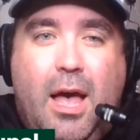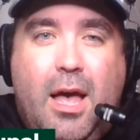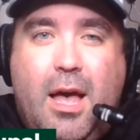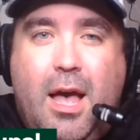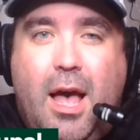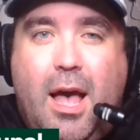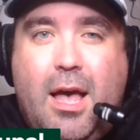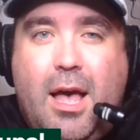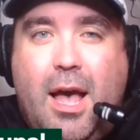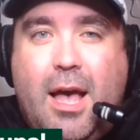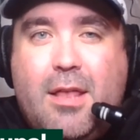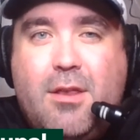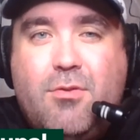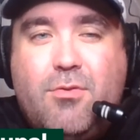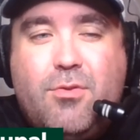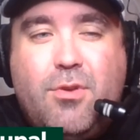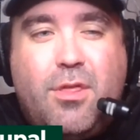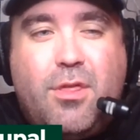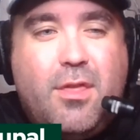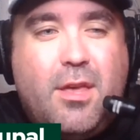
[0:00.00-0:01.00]
I
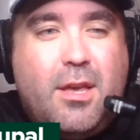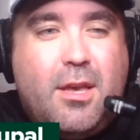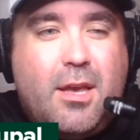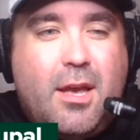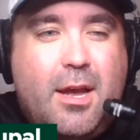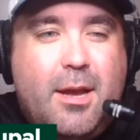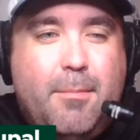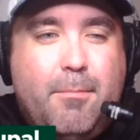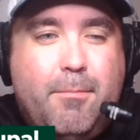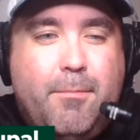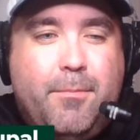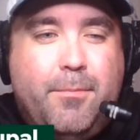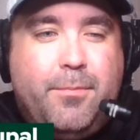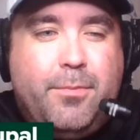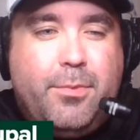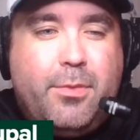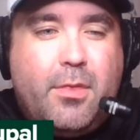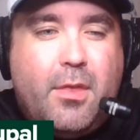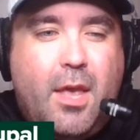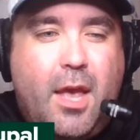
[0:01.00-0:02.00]
don't think I'm
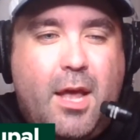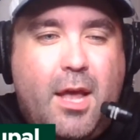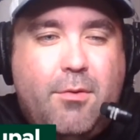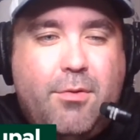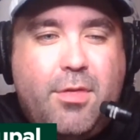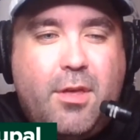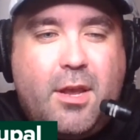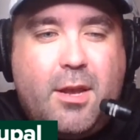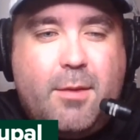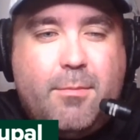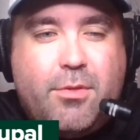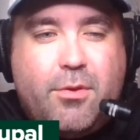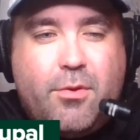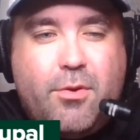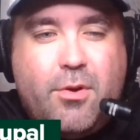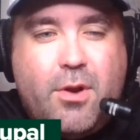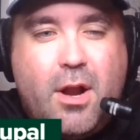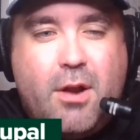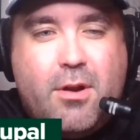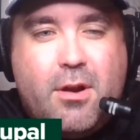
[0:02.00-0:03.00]
I don't think I'm
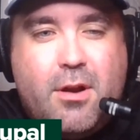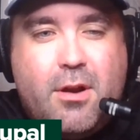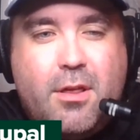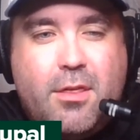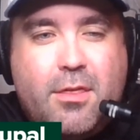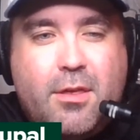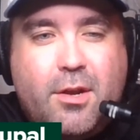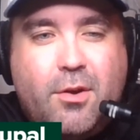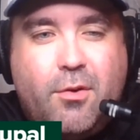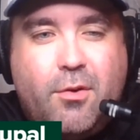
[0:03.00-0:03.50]
throwing out anything